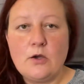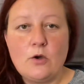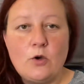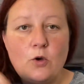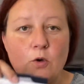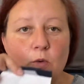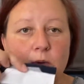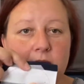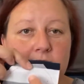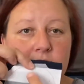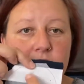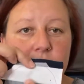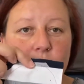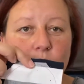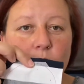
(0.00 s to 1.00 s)

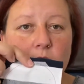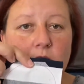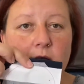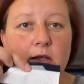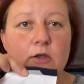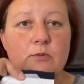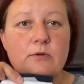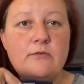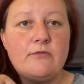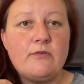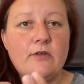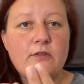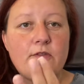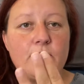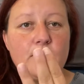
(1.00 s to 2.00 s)
always work with
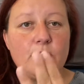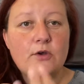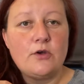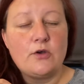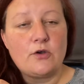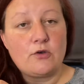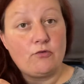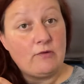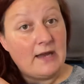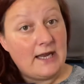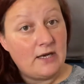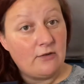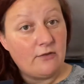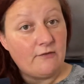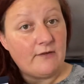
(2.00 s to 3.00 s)
the grain
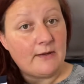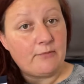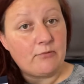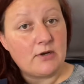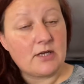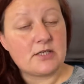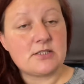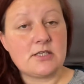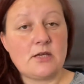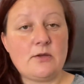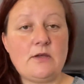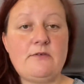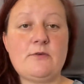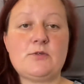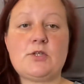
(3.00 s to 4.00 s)
of the fabric. So
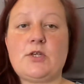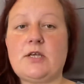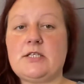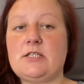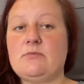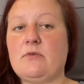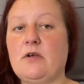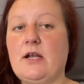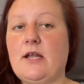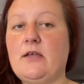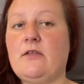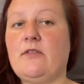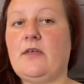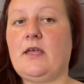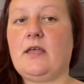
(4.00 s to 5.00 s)
if it was an item of
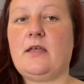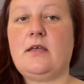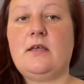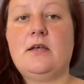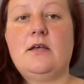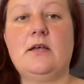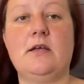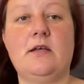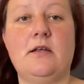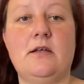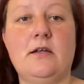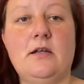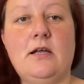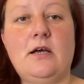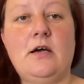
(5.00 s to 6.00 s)
clothing,
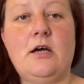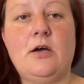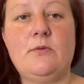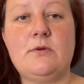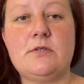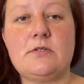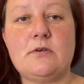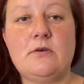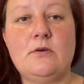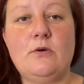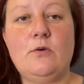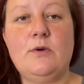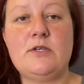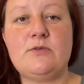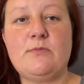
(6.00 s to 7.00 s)
I would
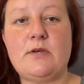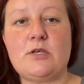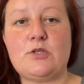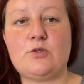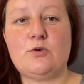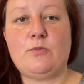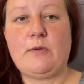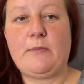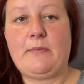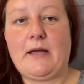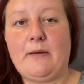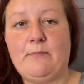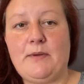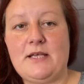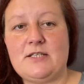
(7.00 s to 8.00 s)
always make sure my pattern
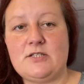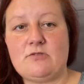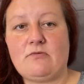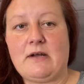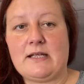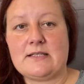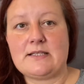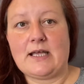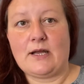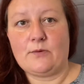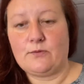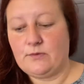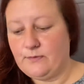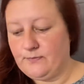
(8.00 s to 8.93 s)
pieces ran down,